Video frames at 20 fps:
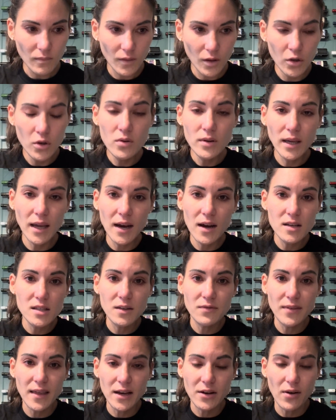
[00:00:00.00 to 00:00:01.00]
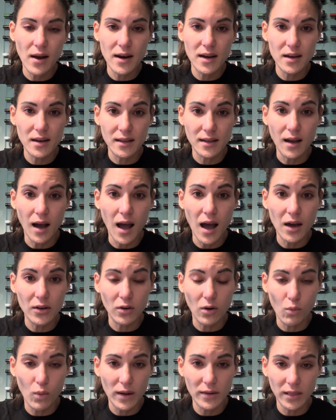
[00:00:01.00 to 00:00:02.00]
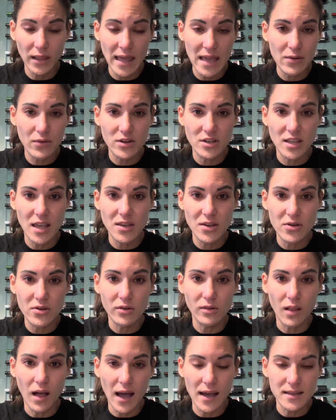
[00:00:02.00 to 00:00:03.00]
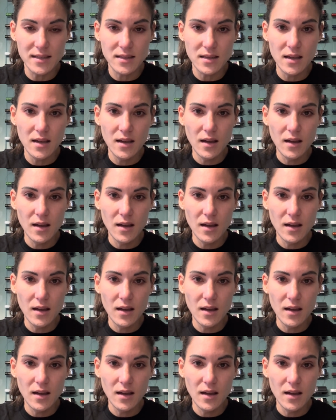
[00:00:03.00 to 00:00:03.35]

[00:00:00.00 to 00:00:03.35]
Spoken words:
Who cares if they credited God or what language they utilized?